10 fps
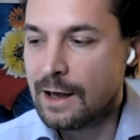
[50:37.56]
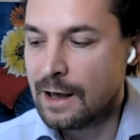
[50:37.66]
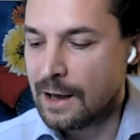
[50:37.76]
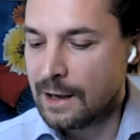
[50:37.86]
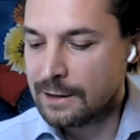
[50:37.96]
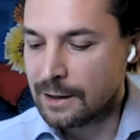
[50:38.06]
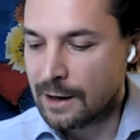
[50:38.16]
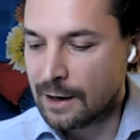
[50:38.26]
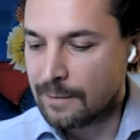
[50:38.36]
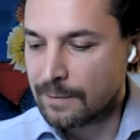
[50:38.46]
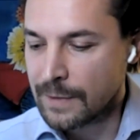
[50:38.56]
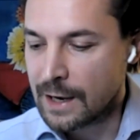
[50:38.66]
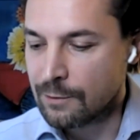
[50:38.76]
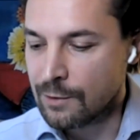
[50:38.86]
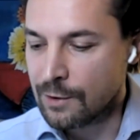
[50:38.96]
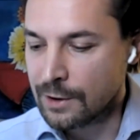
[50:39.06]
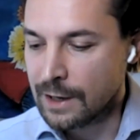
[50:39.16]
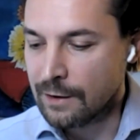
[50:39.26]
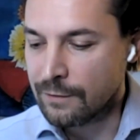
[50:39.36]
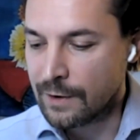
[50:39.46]
and it will
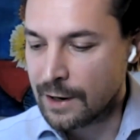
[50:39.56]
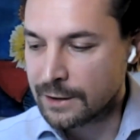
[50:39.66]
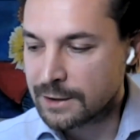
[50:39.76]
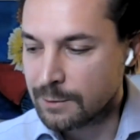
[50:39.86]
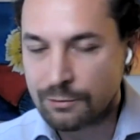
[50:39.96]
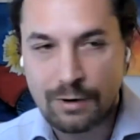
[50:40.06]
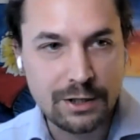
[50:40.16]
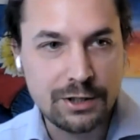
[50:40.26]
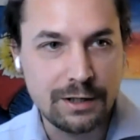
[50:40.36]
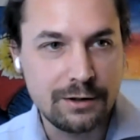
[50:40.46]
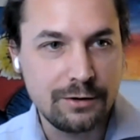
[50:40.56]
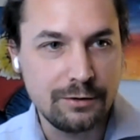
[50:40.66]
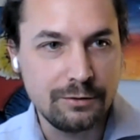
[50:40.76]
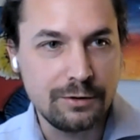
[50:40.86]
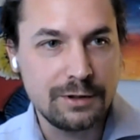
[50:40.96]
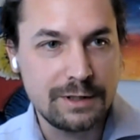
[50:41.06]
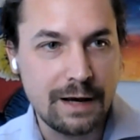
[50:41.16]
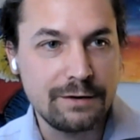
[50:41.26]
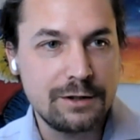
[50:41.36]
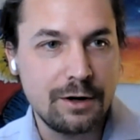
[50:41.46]
give some direction to
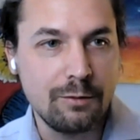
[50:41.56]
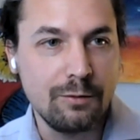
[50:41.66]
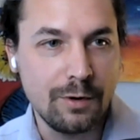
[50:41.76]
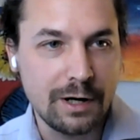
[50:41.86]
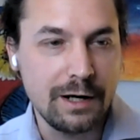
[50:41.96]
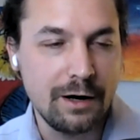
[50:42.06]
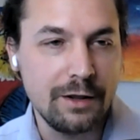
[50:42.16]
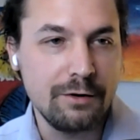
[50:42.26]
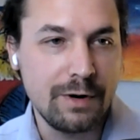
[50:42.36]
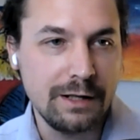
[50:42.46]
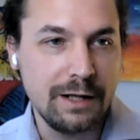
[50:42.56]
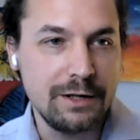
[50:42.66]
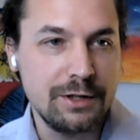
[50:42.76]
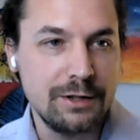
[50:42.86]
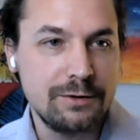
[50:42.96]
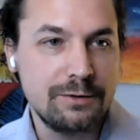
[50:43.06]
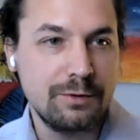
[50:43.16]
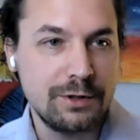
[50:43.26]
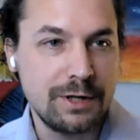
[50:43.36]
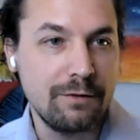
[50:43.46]
staff to start working on the regulations,
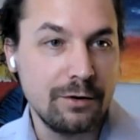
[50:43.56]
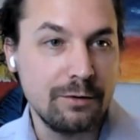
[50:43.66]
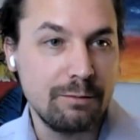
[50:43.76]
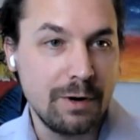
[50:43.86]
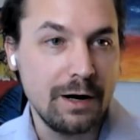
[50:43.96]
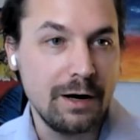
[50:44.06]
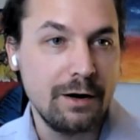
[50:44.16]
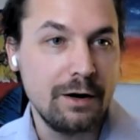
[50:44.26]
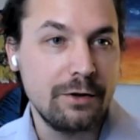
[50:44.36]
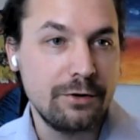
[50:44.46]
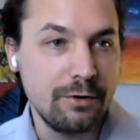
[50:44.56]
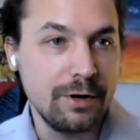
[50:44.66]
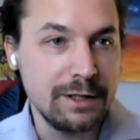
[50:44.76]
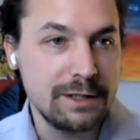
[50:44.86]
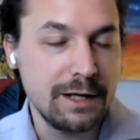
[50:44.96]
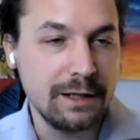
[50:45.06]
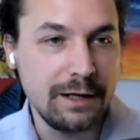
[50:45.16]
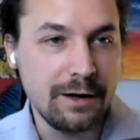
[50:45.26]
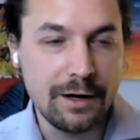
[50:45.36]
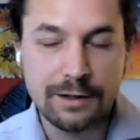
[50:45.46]
whichever authorities they
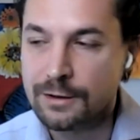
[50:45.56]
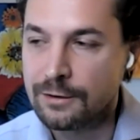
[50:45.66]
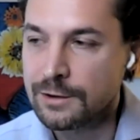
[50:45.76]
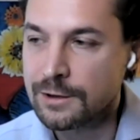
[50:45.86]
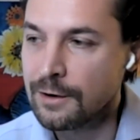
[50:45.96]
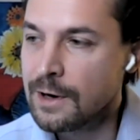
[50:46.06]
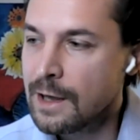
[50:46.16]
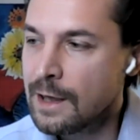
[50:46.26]
lean on to do so.